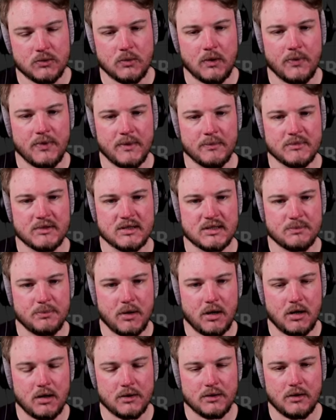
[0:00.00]
do want them to
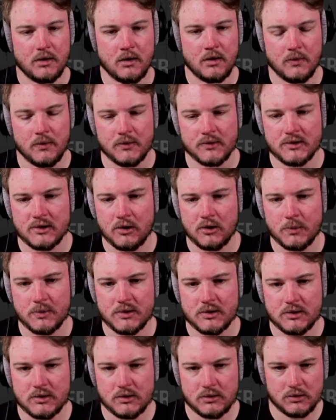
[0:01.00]
spawn on those
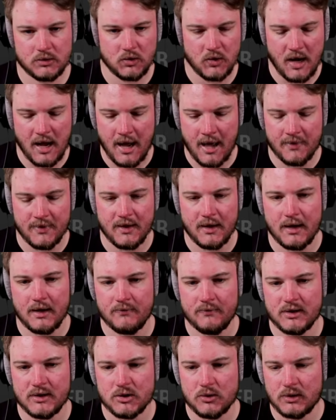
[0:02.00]
slopes to add
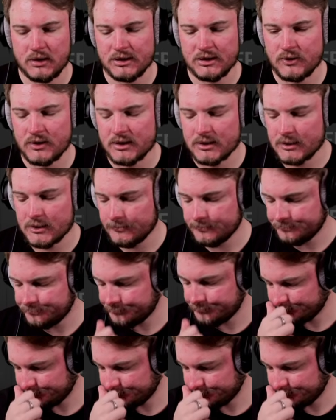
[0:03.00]
that visual interest.